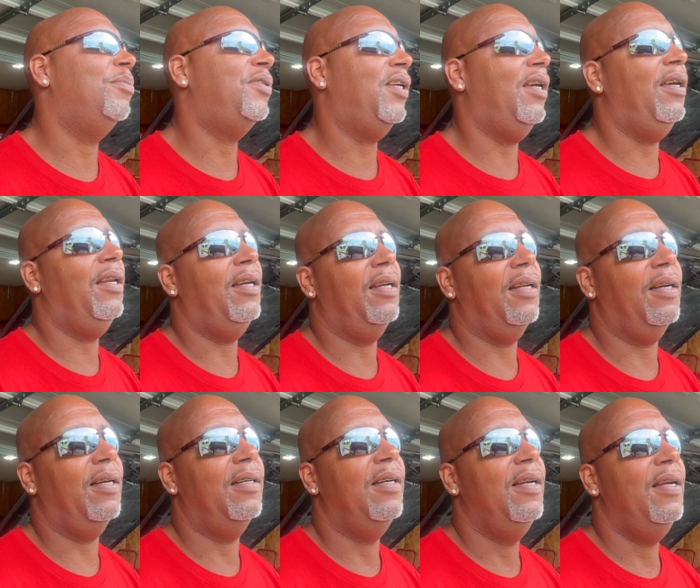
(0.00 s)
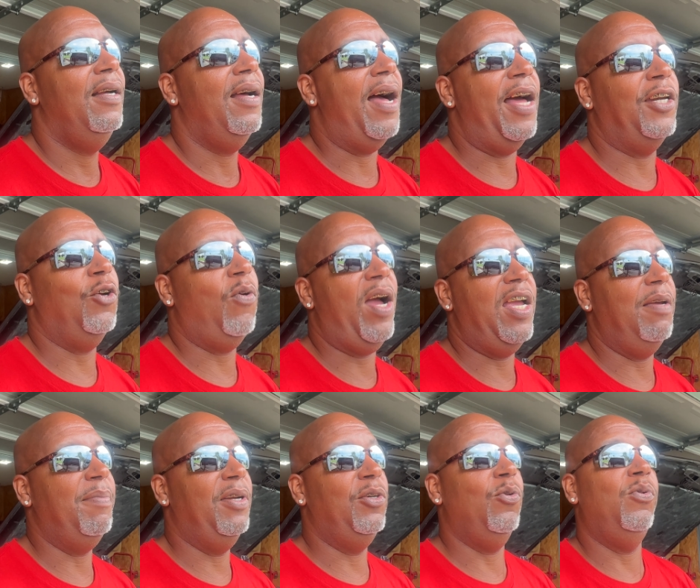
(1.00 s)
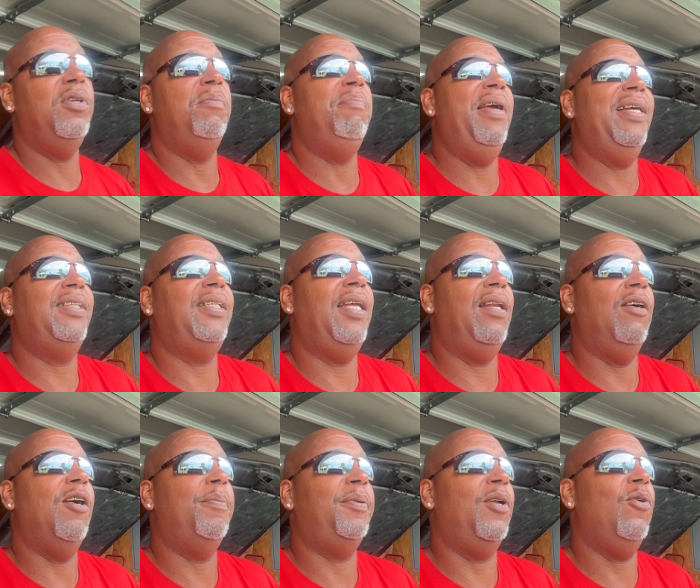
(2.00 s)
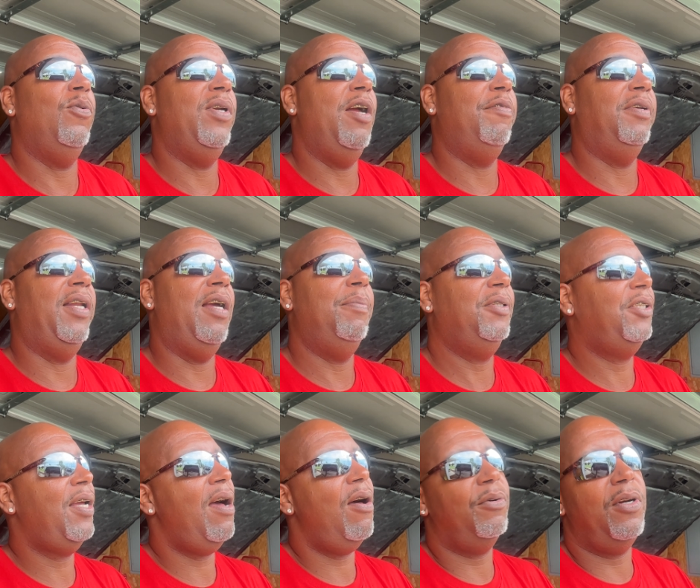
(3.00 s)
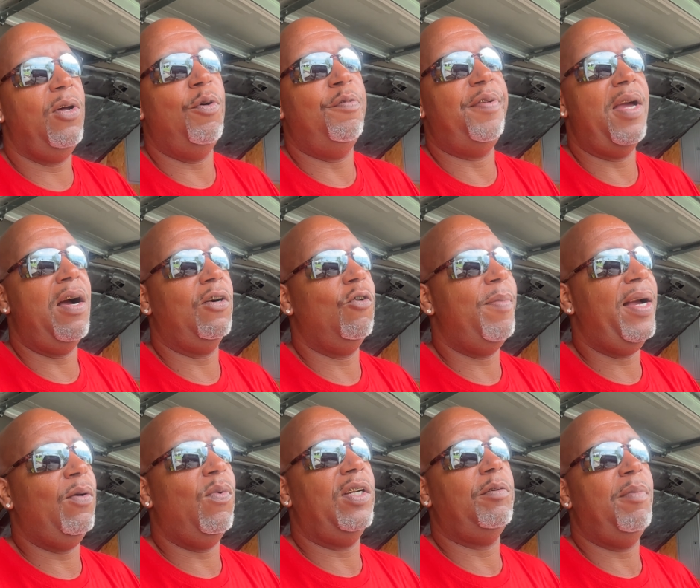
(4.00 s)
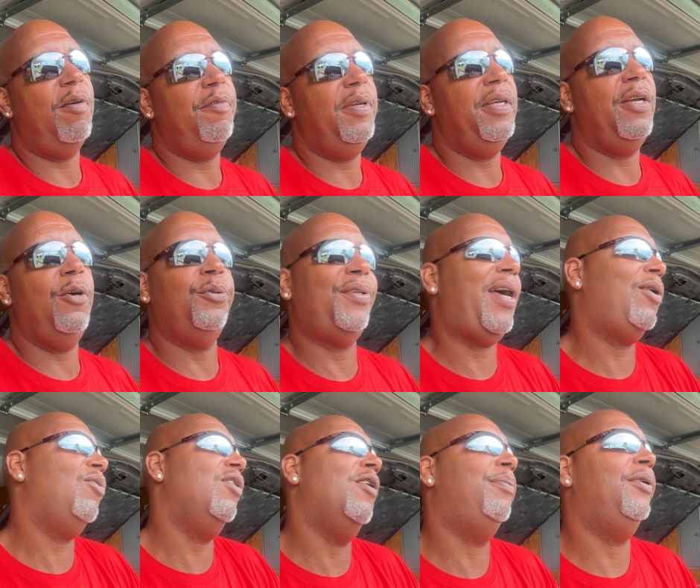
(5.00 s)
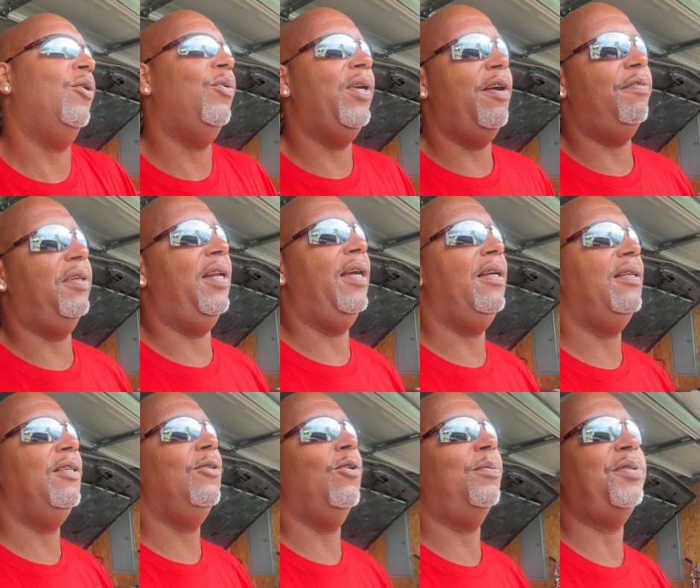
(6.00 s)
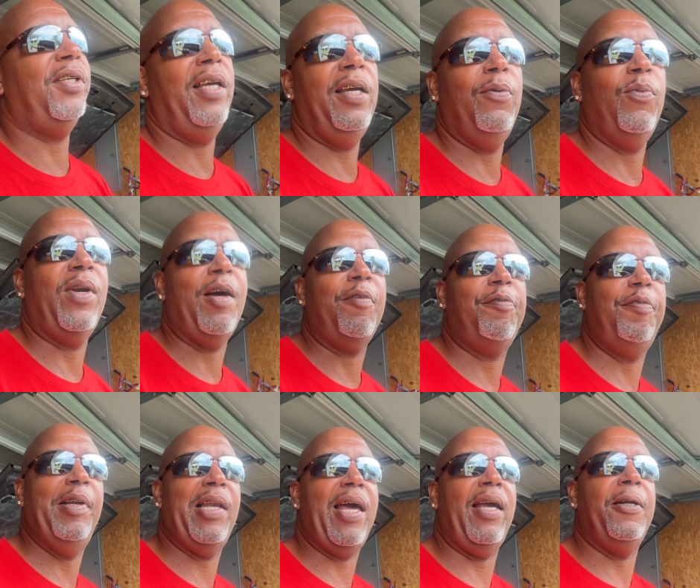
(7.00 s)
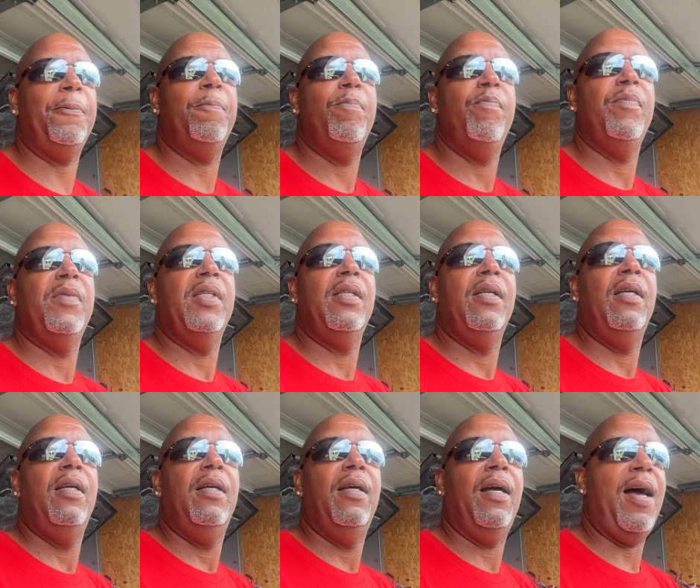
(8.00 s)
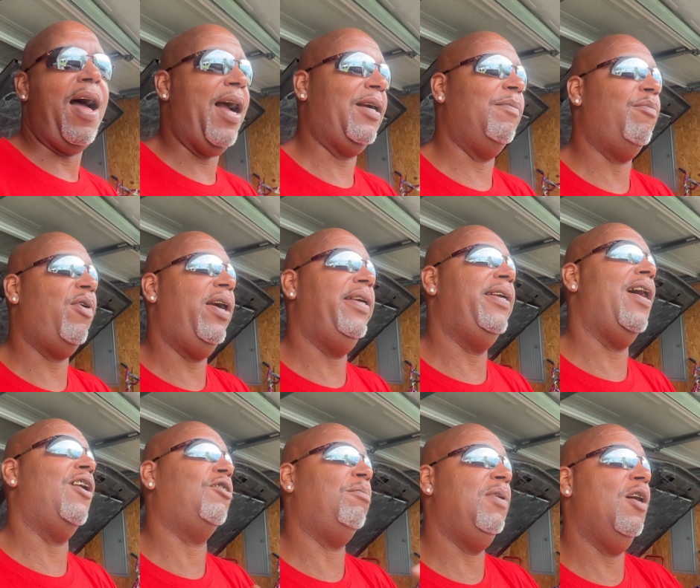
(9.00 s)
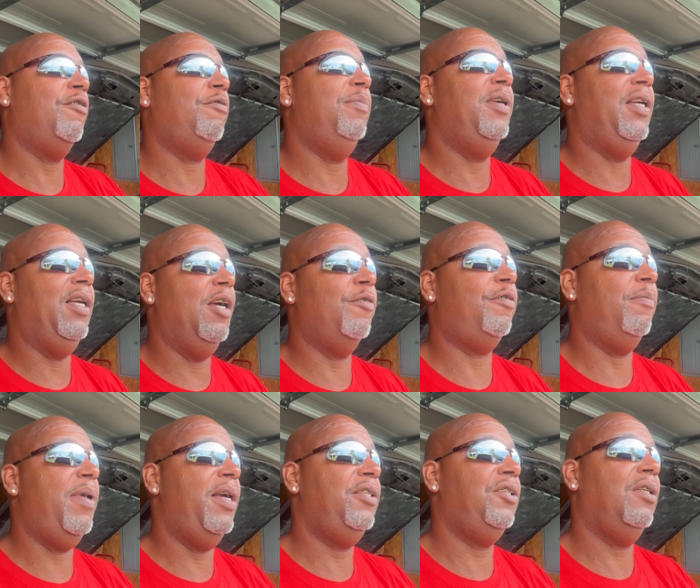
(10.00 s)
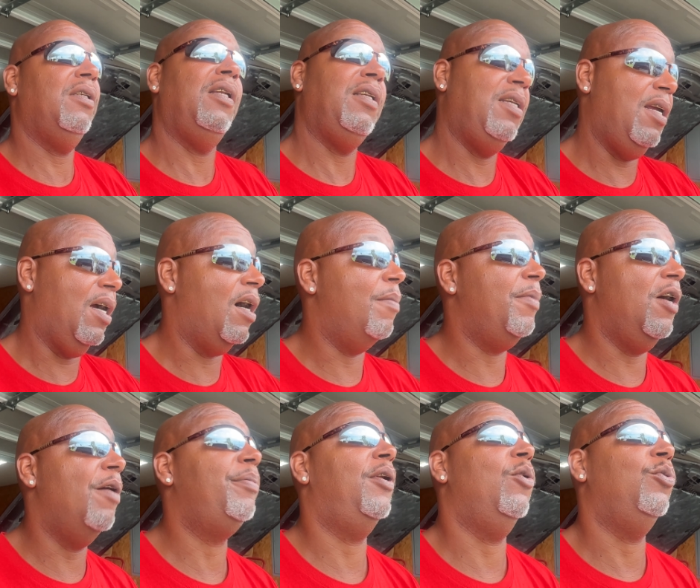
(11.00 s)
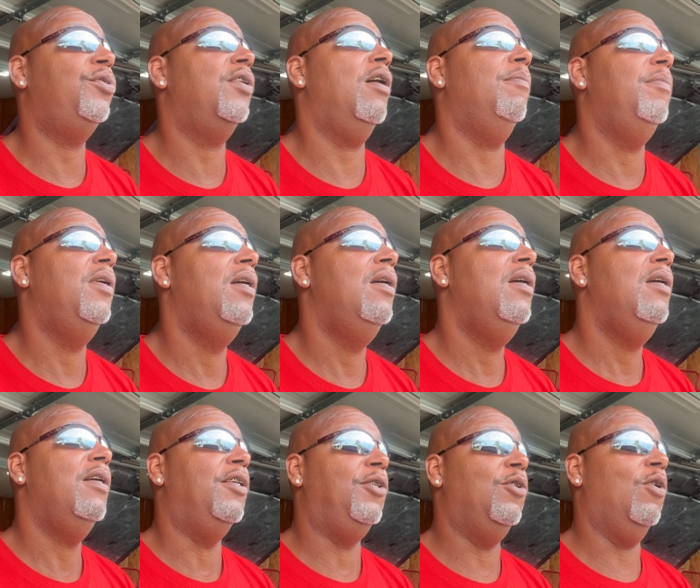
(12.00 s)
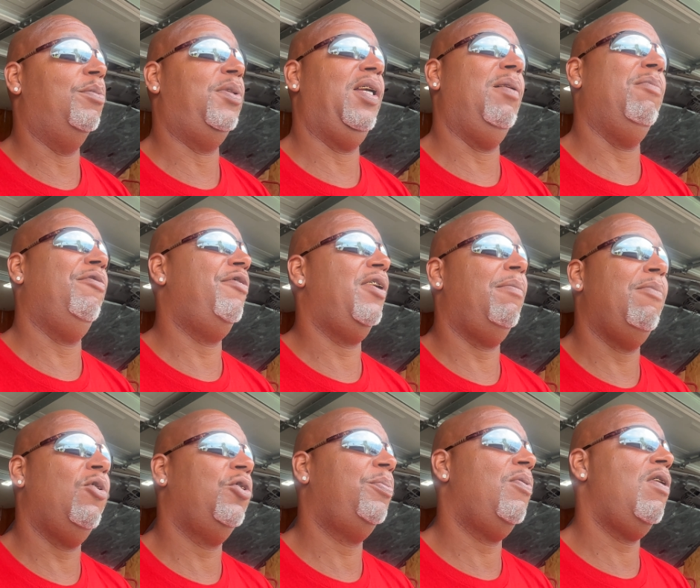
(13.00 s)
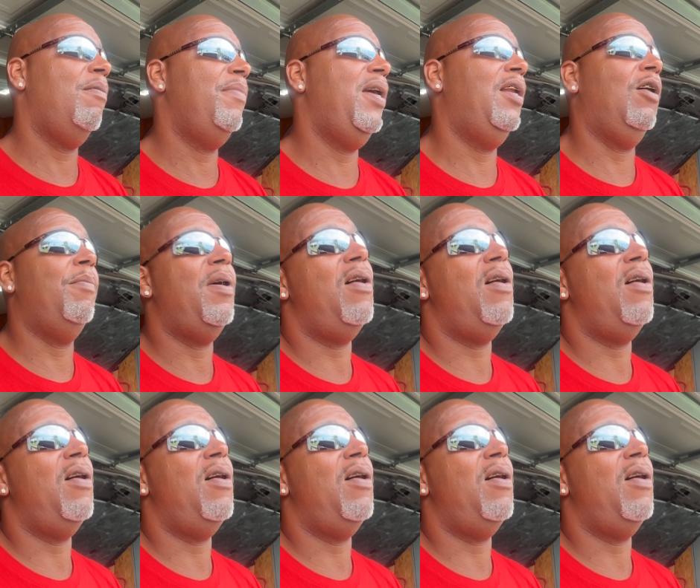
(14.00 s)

I'm saying? And uh, I know I ain't been doing the best at uploading every day, but y'all know if y'all go back and watch my videos, I don't upload every day. You know what I'm saying? When I feel like I can bring y'all some information, then yeah, I'm gonna upload something. You know what I'm saying? But for the most part, man, I'm a